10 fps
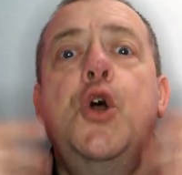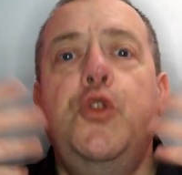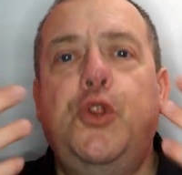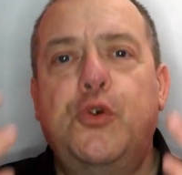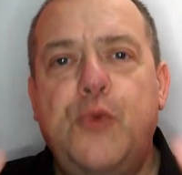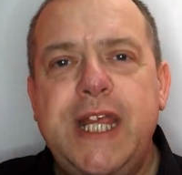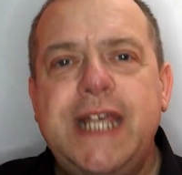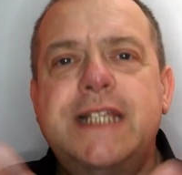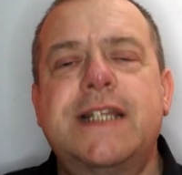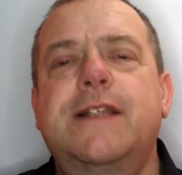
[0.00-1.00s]
the
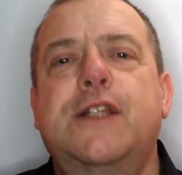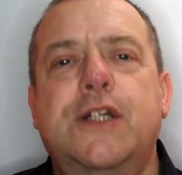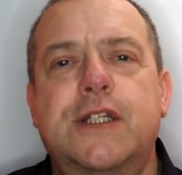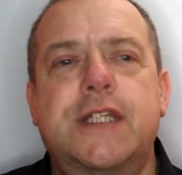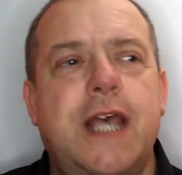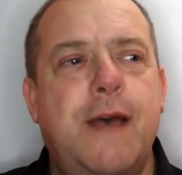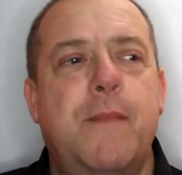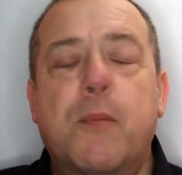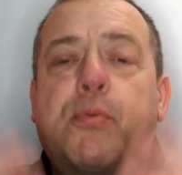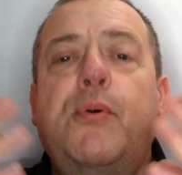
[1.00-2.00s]
reason that
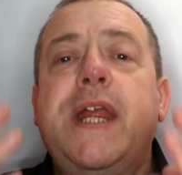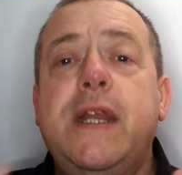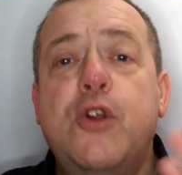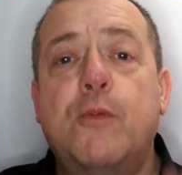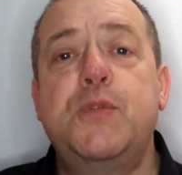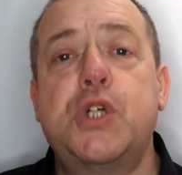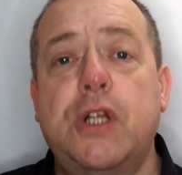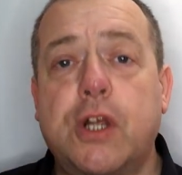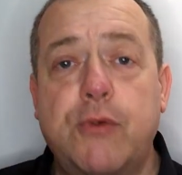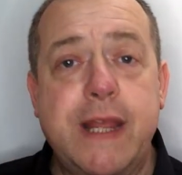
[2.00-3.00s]
um, prenuptial
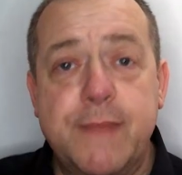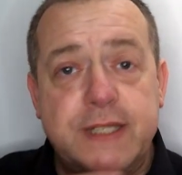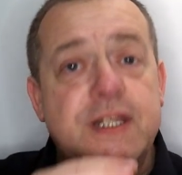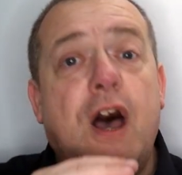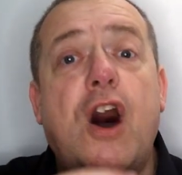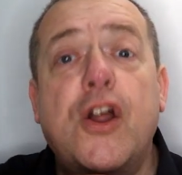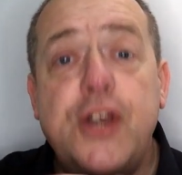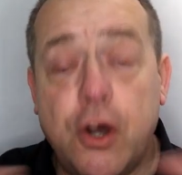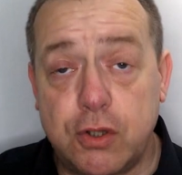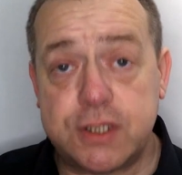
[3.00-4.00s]
agreements are
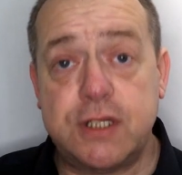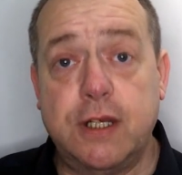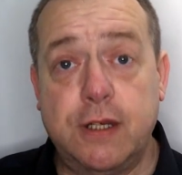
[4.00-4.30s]
not